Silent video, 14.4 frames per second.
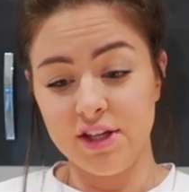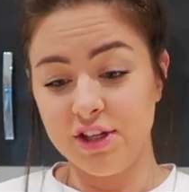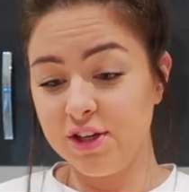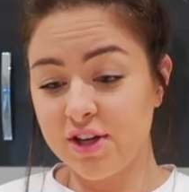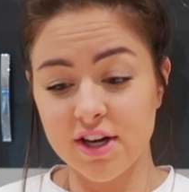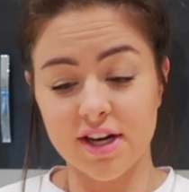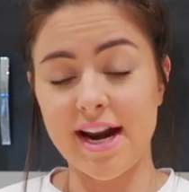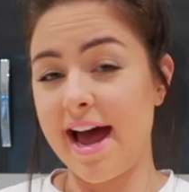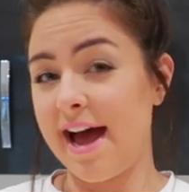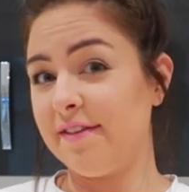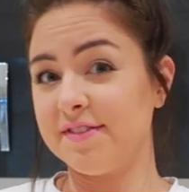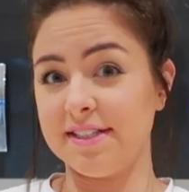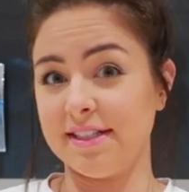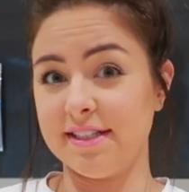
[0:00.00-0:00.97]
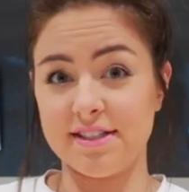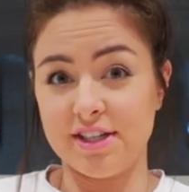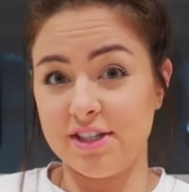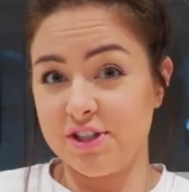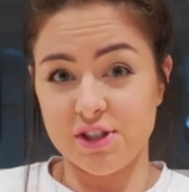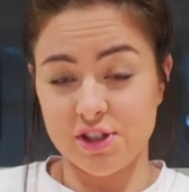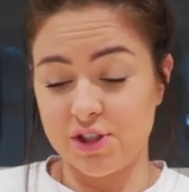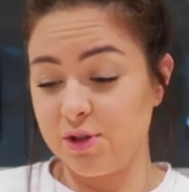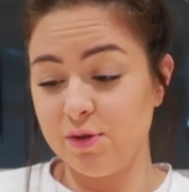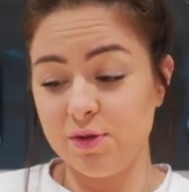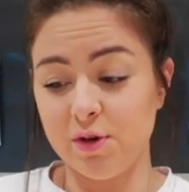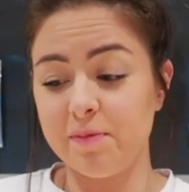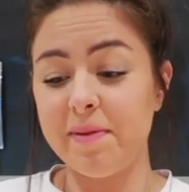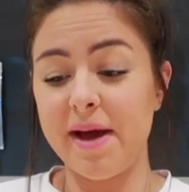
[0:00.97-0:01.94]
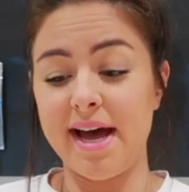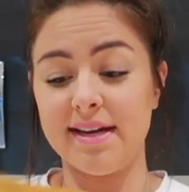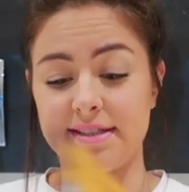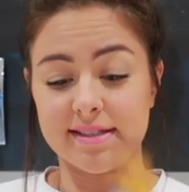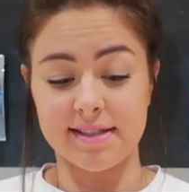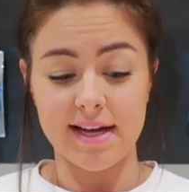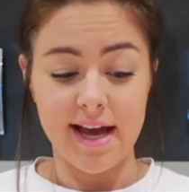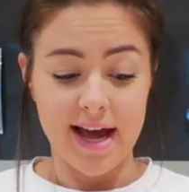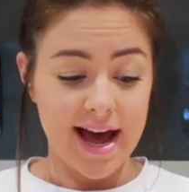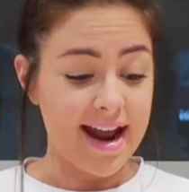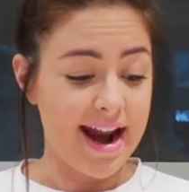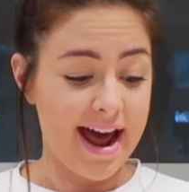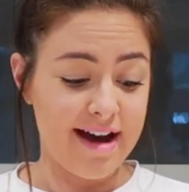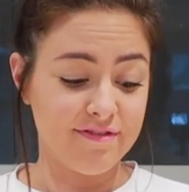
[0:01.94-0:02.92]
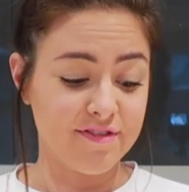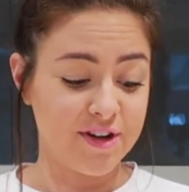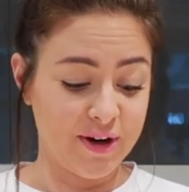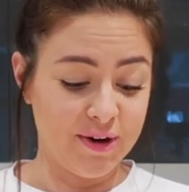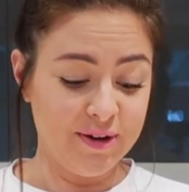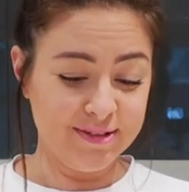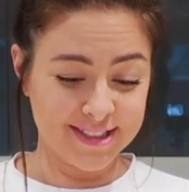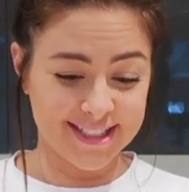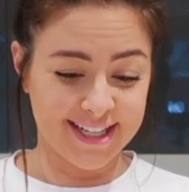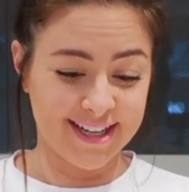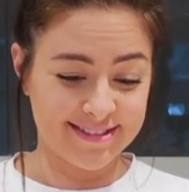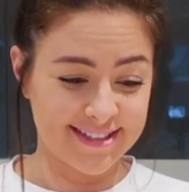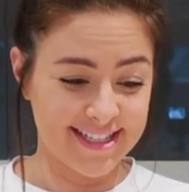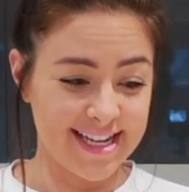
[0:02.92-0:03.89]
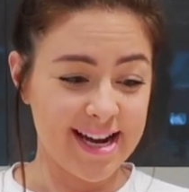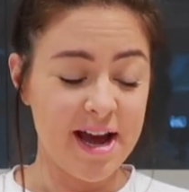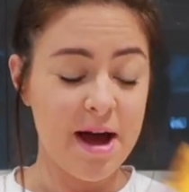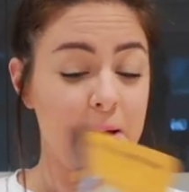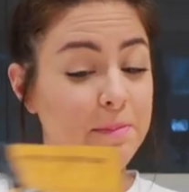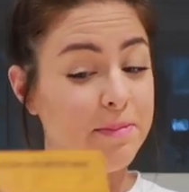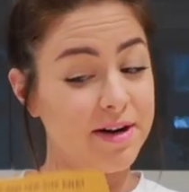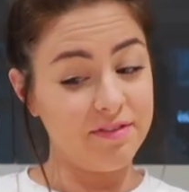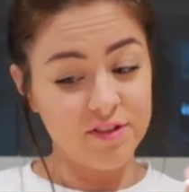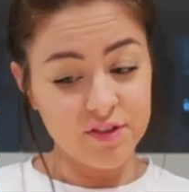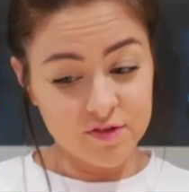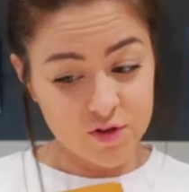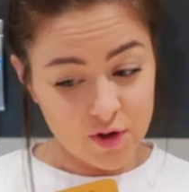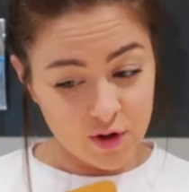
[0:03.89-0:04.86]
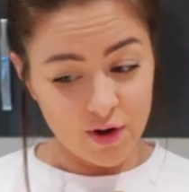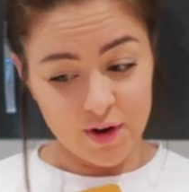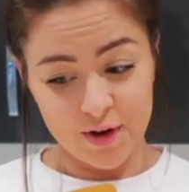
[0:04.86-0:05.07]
you're gonna have to just do your best and have cold curry. But if you've got